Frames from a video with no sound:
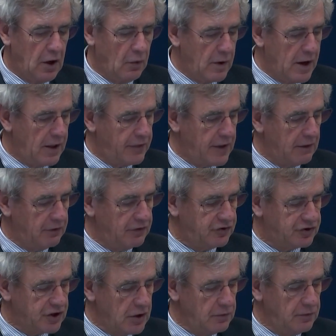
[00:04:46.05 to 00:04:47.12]
where there is
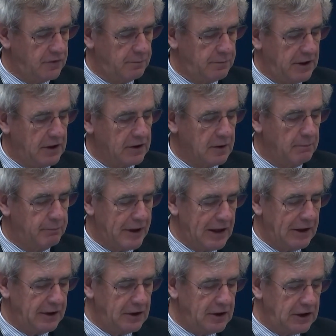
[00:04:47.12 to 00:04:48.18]
shown to be a
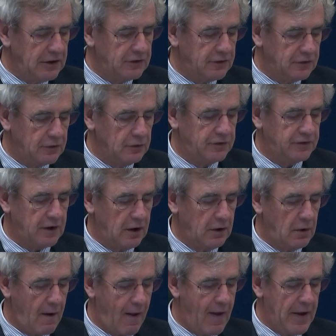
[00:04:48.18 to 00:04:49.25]
compelling need to do so